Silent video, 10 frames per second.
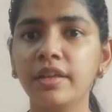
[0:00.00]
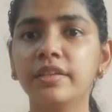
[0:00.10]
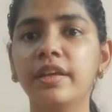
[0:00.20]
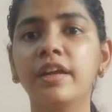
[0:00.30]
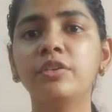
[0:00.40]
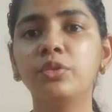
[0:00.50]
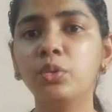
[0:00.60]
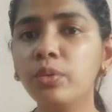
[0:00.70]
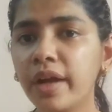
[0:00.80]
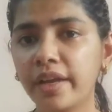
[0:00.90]
There are
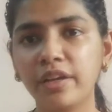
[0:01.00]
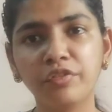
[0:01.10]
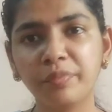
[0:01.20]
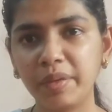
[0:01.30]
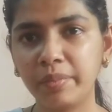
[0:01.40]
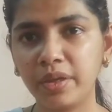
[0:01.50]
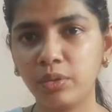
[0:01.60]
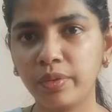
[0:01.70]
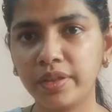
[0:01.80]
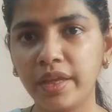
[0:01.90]
two kind of people
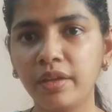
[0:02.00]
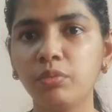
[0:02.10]
over there.